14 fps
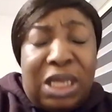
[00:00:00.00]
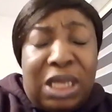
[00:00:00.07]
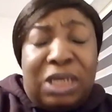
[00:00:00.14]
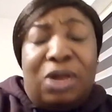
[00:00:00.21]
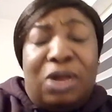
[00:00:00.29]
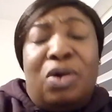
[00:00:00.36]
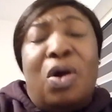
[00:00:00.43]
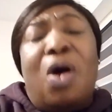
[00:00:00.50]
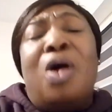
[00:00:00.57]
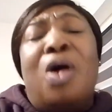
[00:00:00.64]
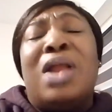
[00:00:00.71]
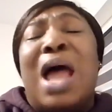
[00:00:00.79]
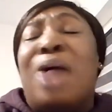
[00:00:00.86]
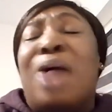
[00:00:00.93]
the Lord
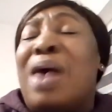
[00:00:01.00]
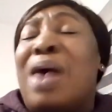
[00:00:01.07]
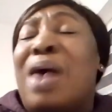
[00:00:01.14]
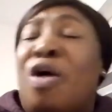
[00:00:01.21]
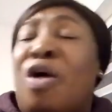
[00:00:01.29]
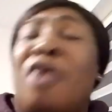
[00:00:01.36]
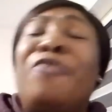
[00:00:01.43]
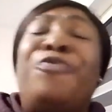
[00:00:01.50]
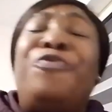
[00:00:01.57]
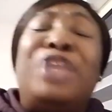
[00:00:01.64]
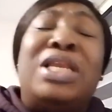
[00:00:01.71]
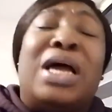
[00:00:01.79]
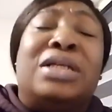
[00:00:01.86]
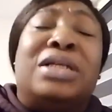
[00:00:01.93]
our
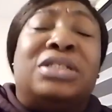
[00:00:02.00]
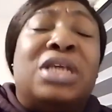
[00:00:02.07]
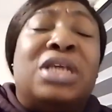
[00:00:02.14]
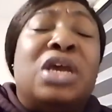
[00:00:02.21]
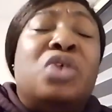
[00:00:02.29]
confidence.